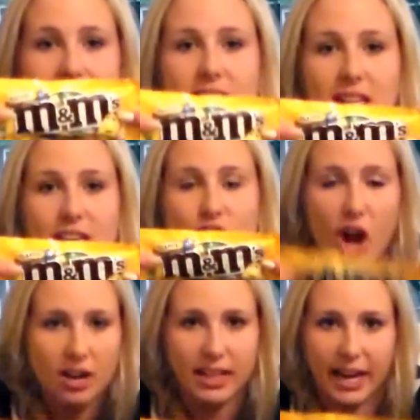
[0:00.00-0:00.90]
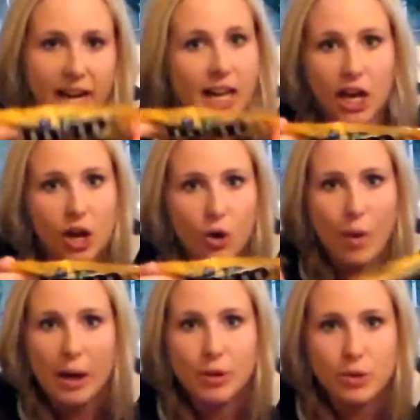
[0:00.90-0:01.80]
It's chocolate. Hello,
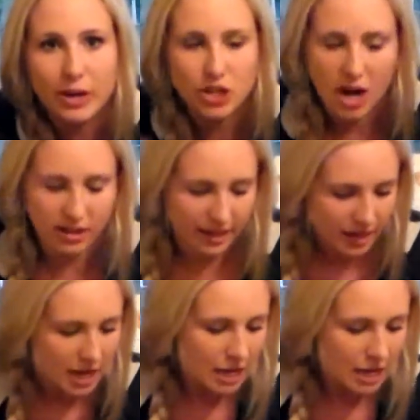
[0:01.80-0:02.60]
why wouldn't you want chocolate?